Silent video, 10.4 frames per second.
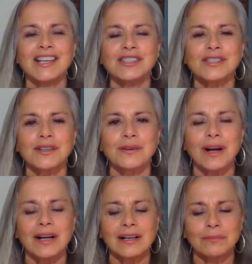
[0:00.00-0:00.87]
So
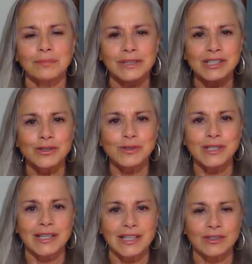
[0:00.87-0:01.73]
uh, please use
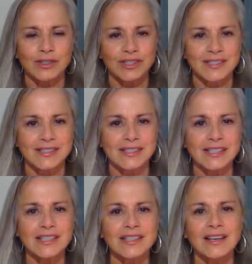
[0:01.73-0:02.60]
that energy to
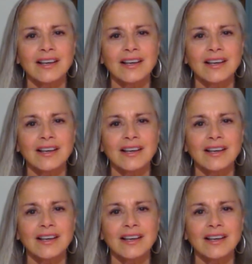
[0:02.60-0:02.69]
seed